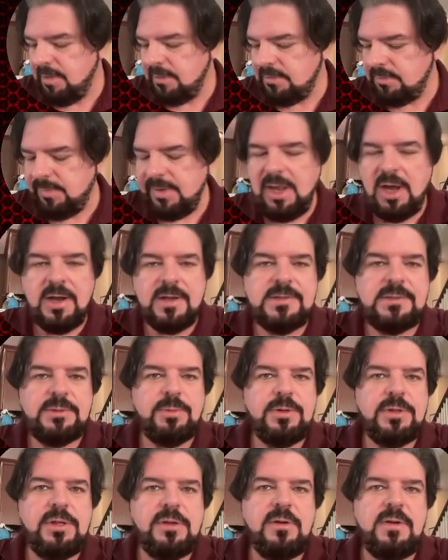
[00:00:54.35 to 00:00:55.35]
To be honest
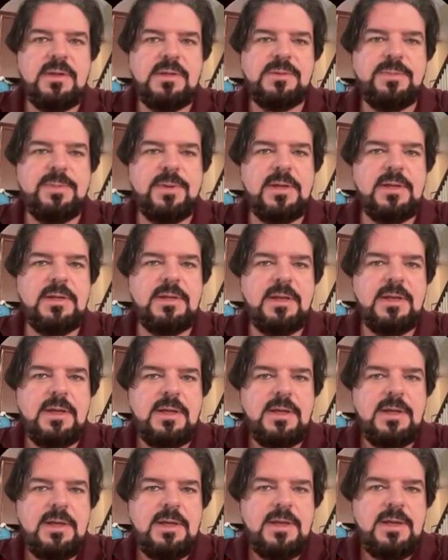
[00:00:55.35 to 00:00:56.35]
with you, he's been
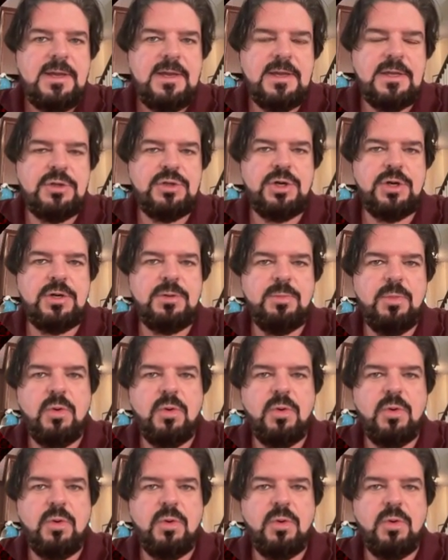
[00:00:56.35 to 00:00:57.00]
injured